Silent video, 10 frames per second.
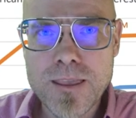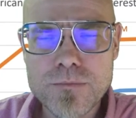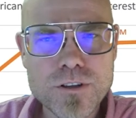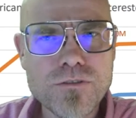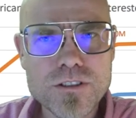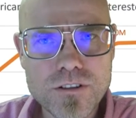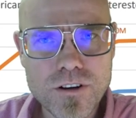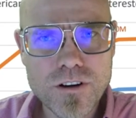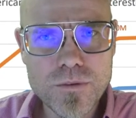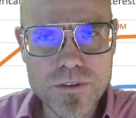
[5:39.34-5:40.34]
Observe what's
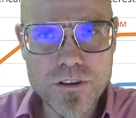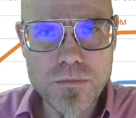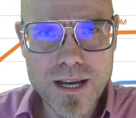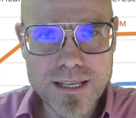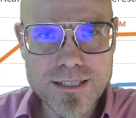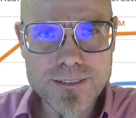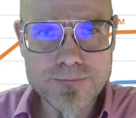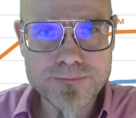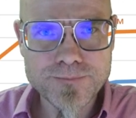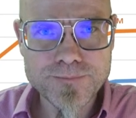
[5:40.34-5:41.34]
going on with your mind.
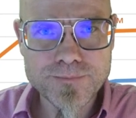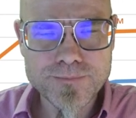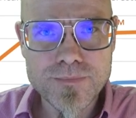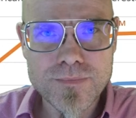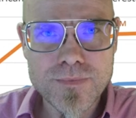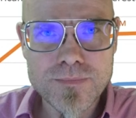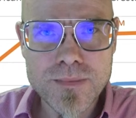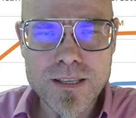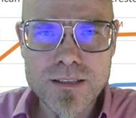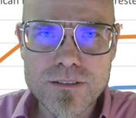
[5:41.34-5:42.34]

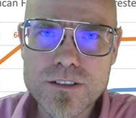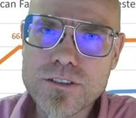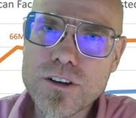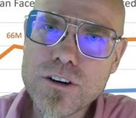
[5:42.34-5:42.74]
What's going